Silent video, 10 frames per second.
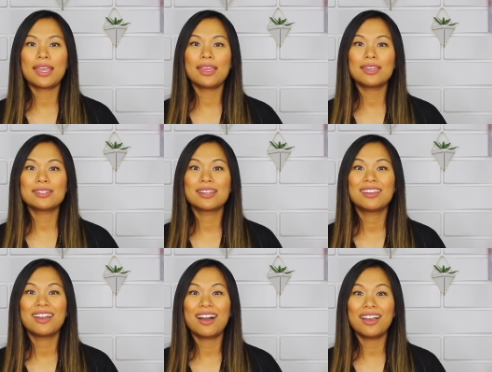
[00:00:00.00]
And
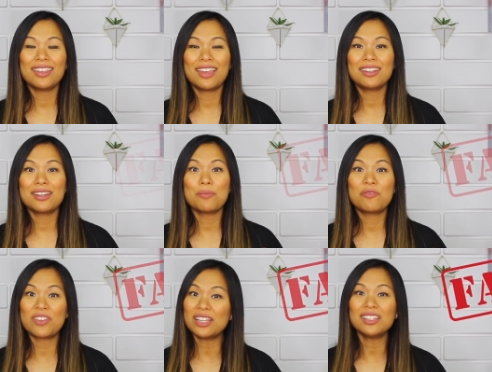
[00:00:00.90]
I ended up
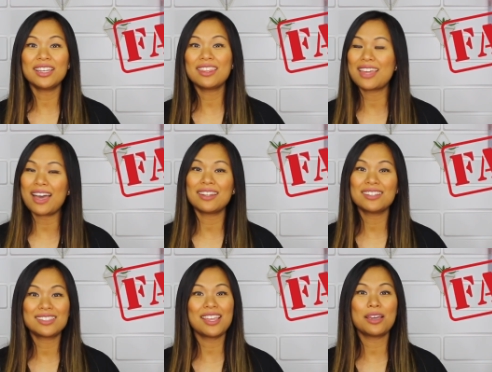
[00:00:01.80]
failing that
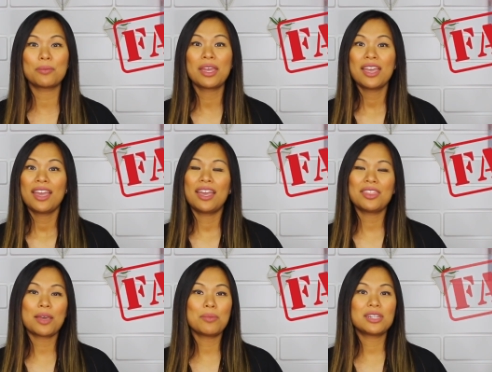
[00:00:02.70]
exam,
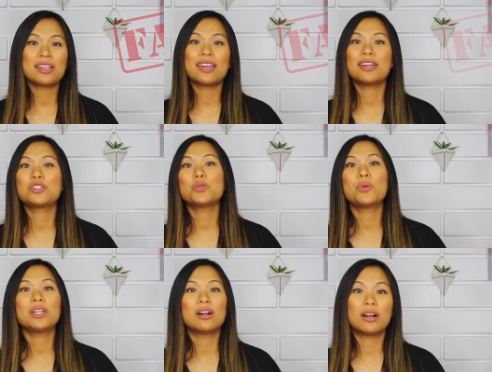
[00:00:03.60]
and that meant I had to wait